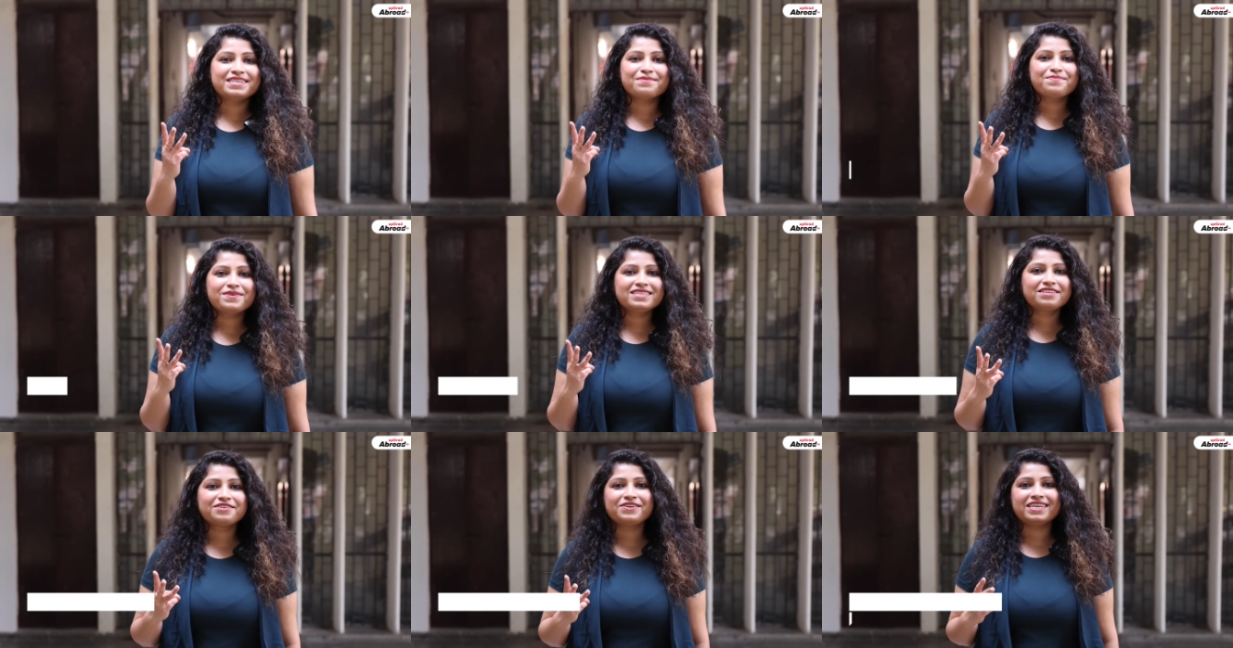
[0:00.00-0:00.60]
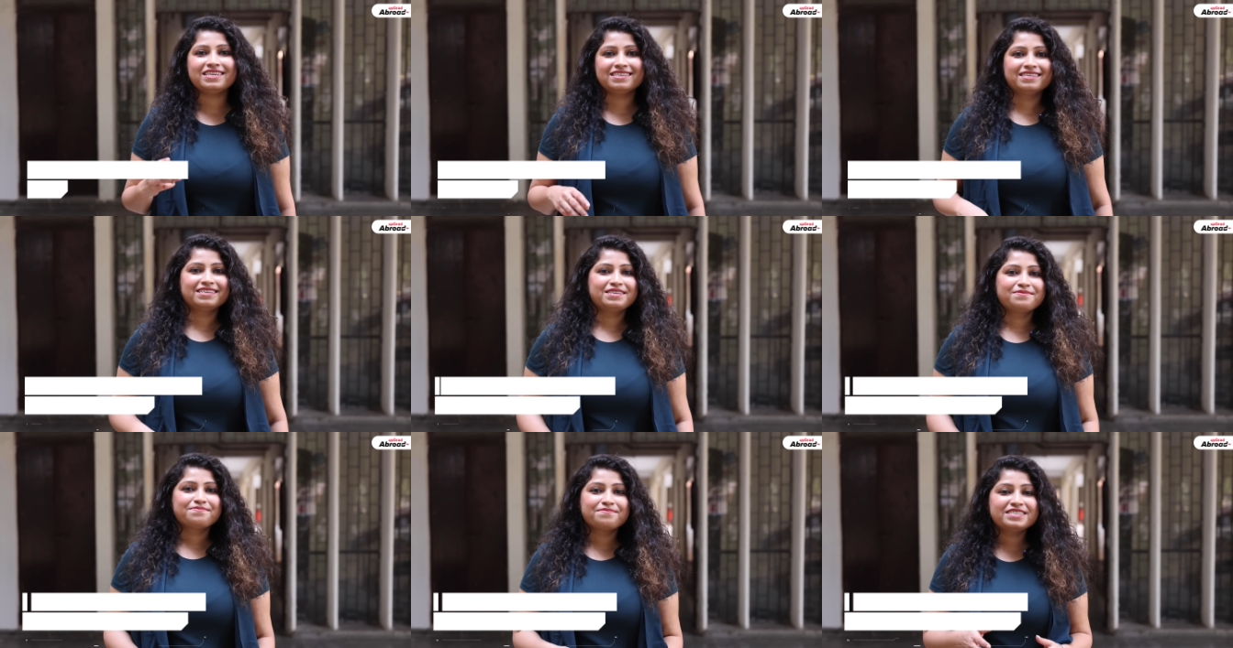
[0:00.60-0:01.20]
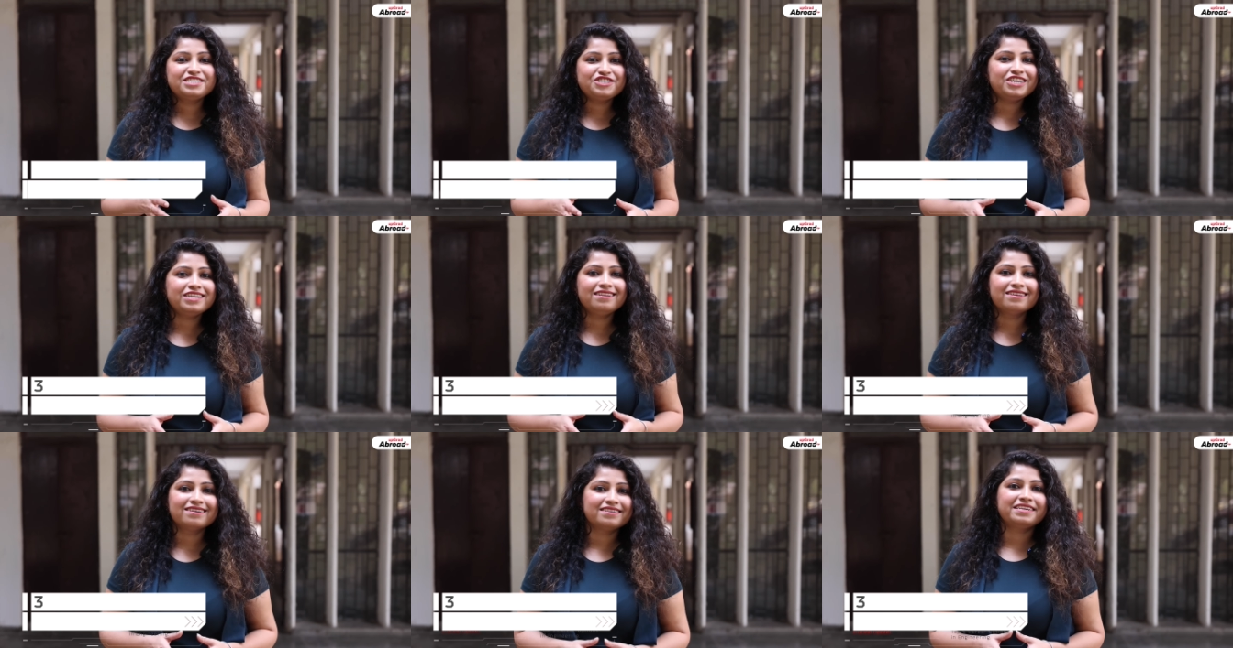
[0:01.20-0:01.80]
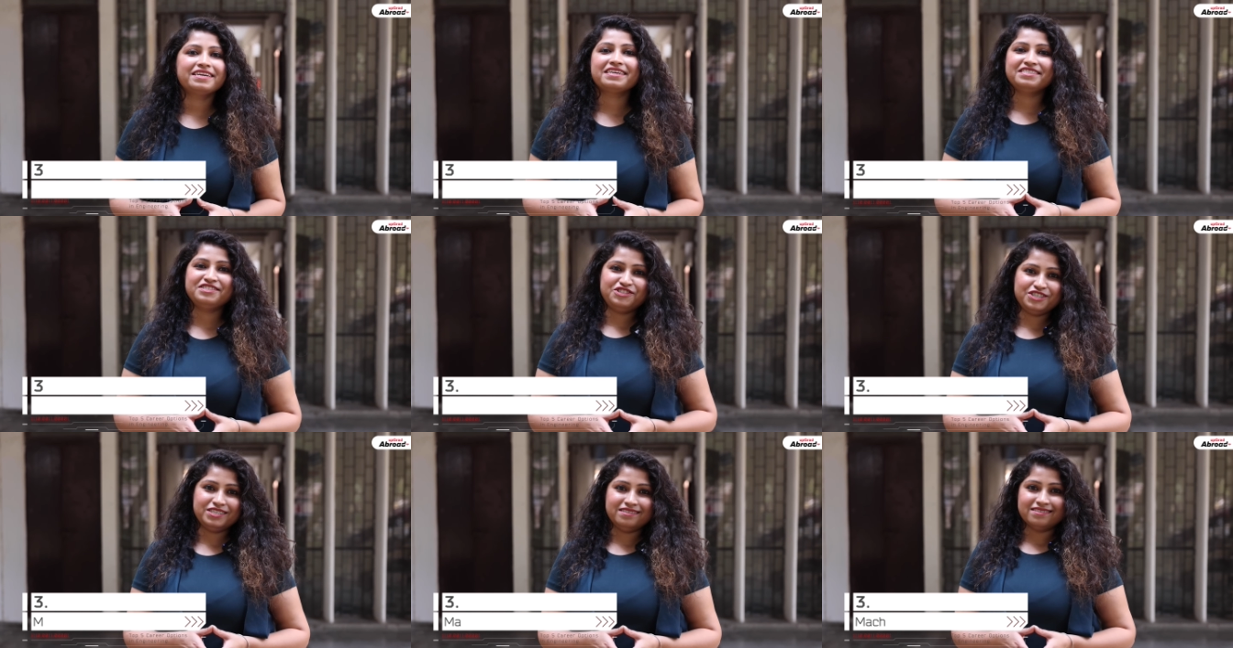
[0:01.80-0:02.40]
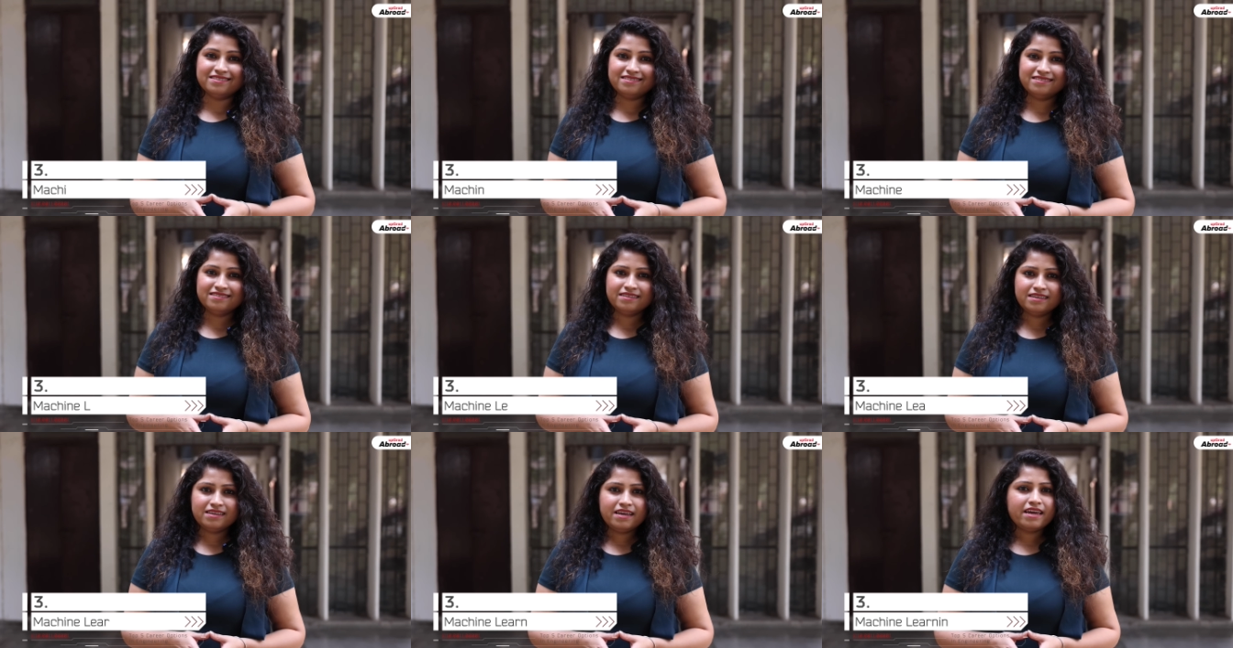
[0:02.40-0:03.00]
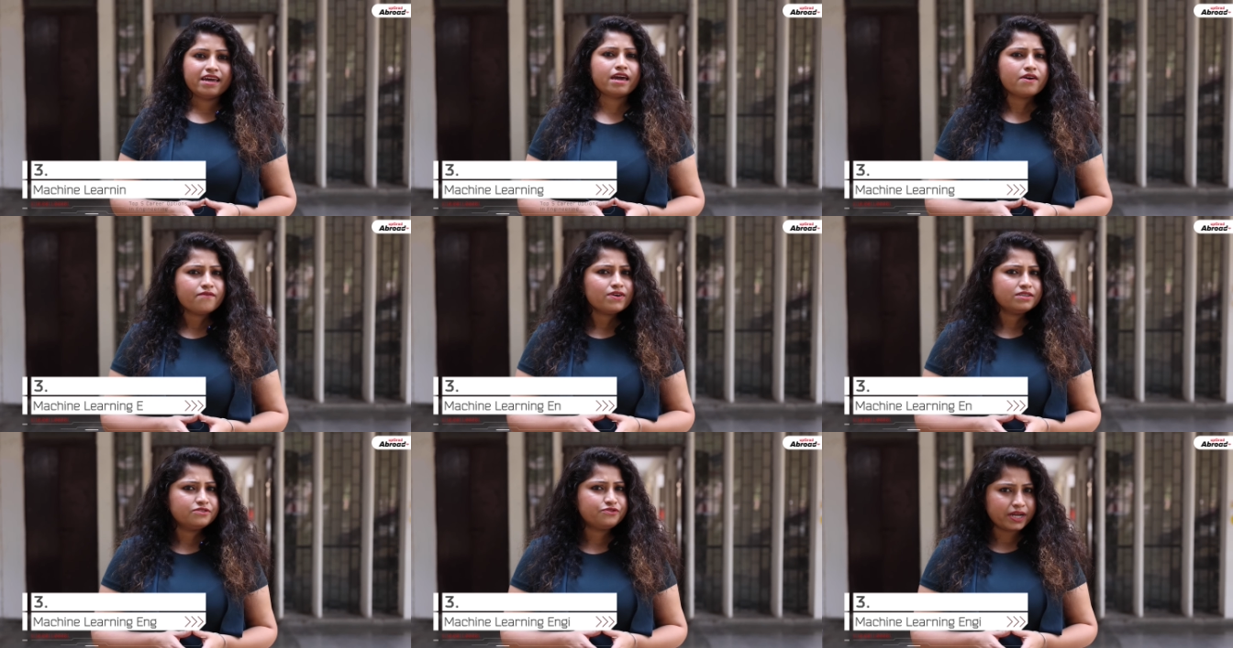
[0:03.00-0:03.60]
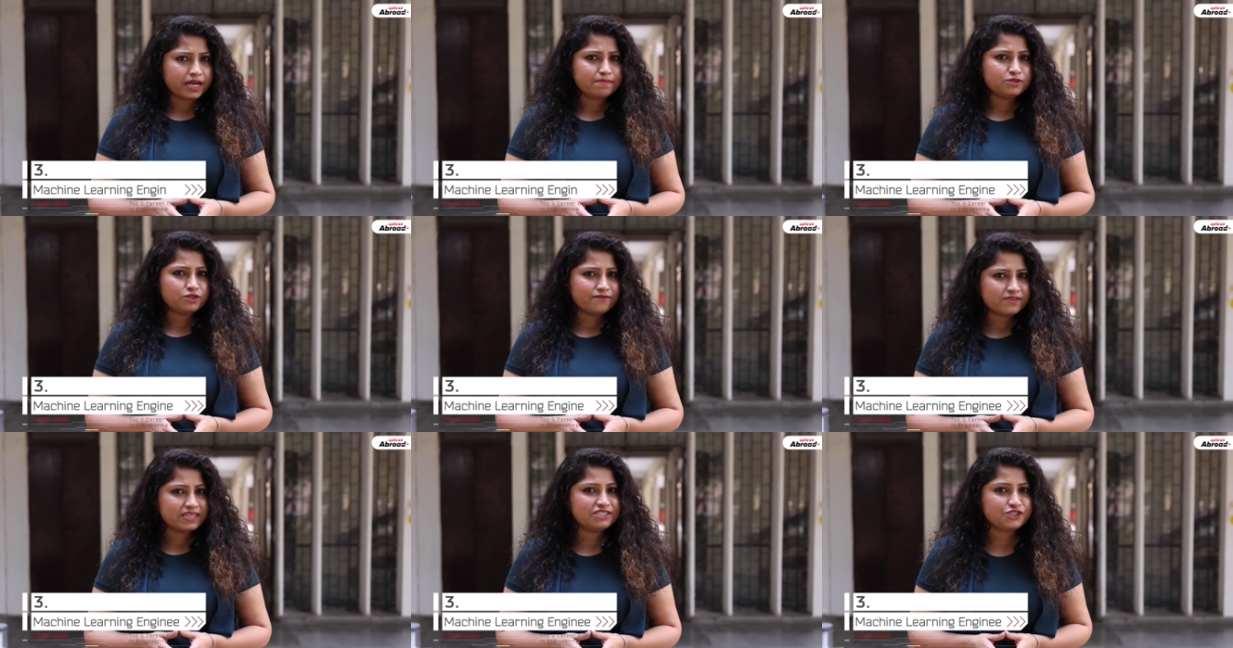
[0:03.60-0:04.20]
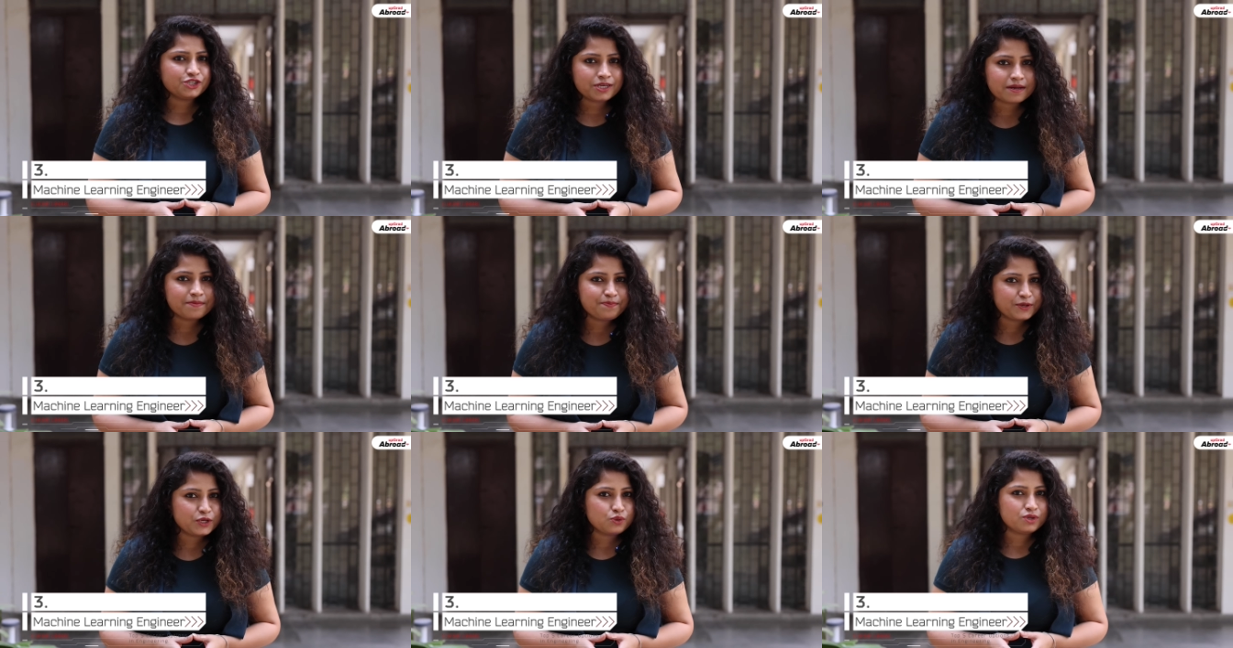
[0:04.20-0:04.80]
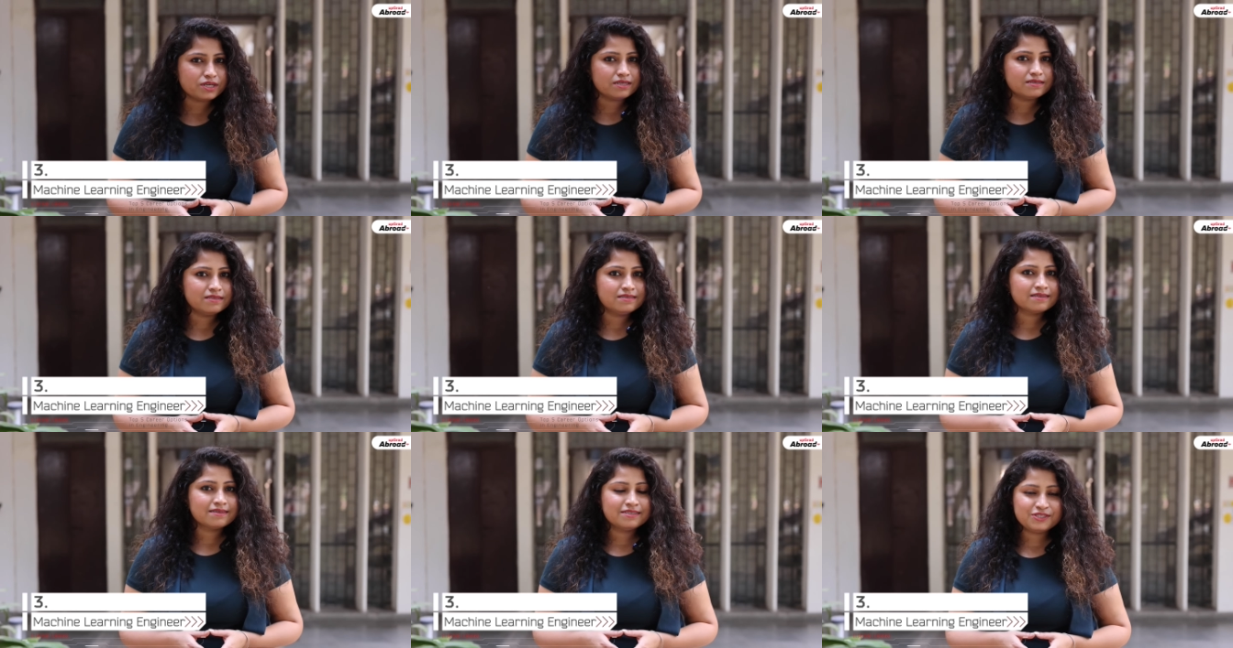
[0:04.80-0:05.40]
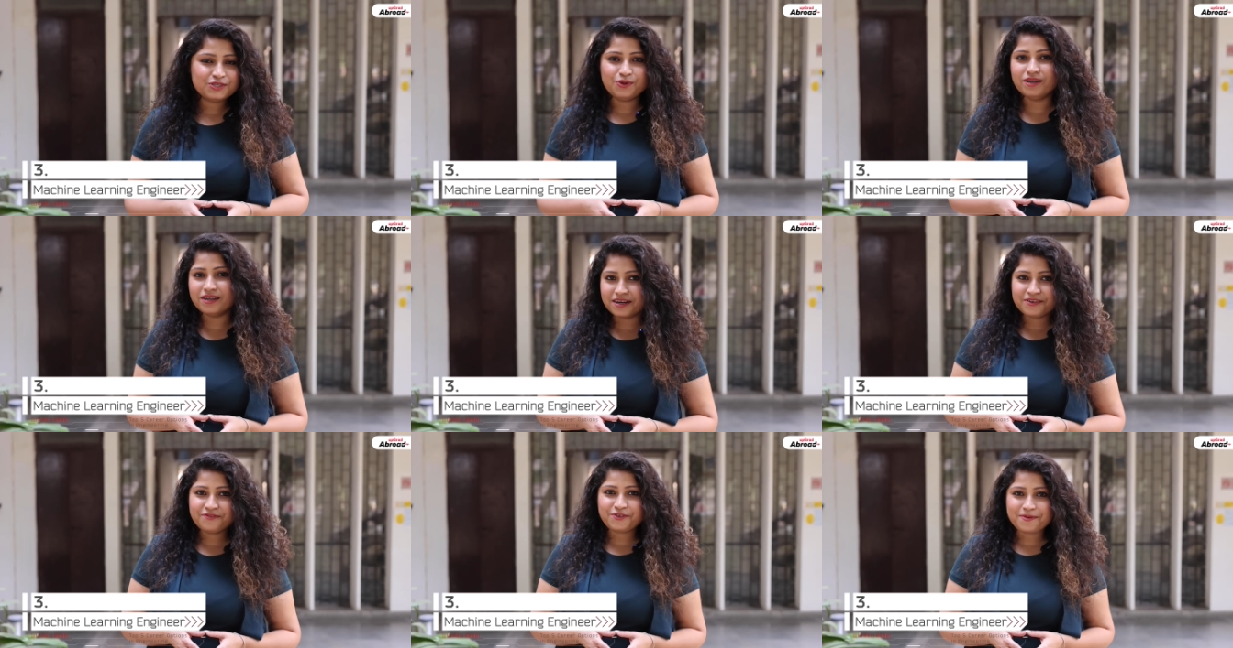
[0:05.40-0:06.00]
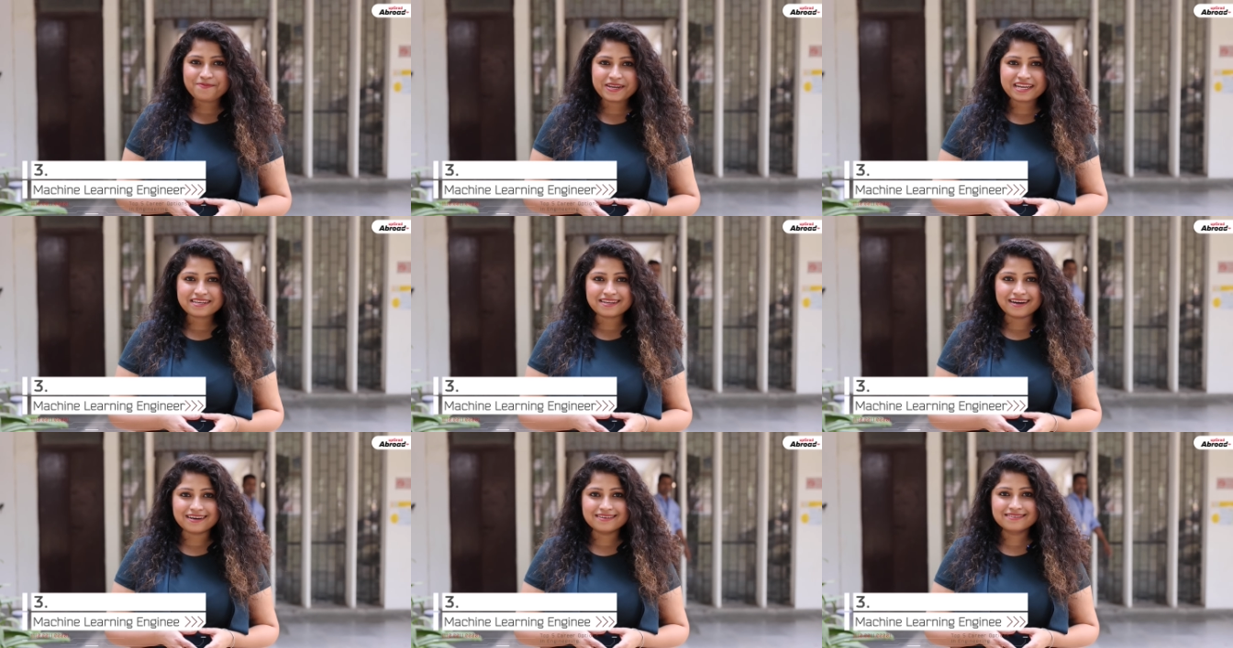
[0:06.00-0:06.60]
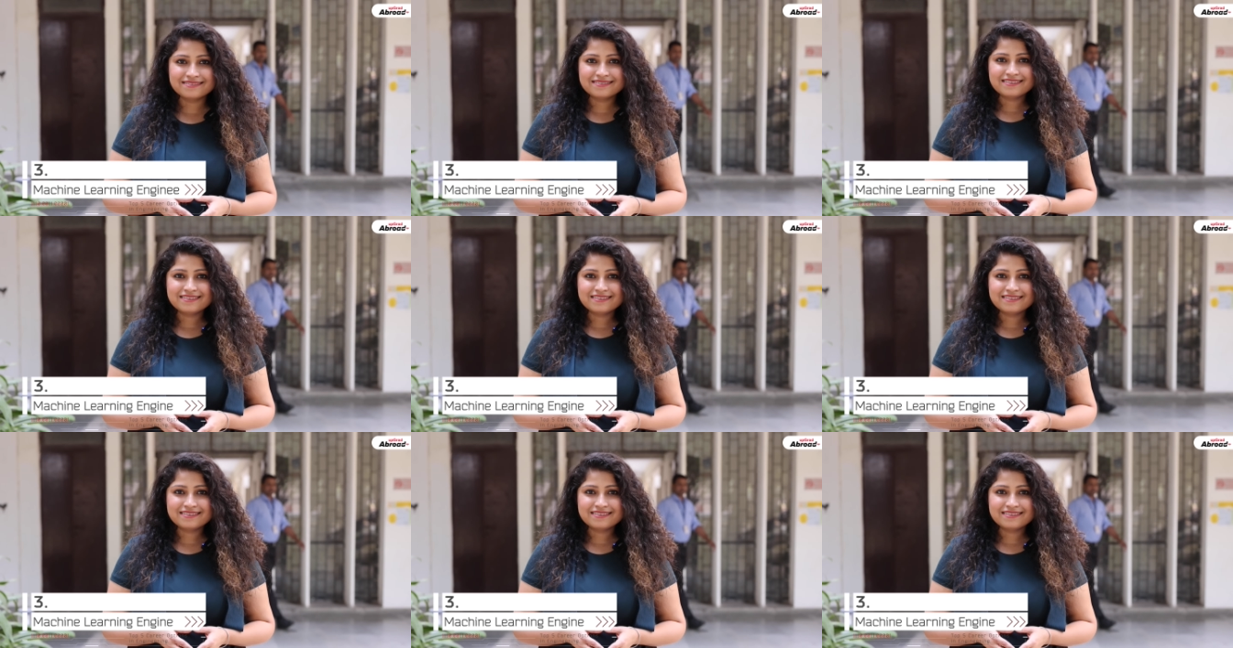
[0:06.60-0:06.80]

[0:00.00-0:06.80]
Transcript: Number three, machine learning engineer. Ever dreamt of teaching computers to learn from data?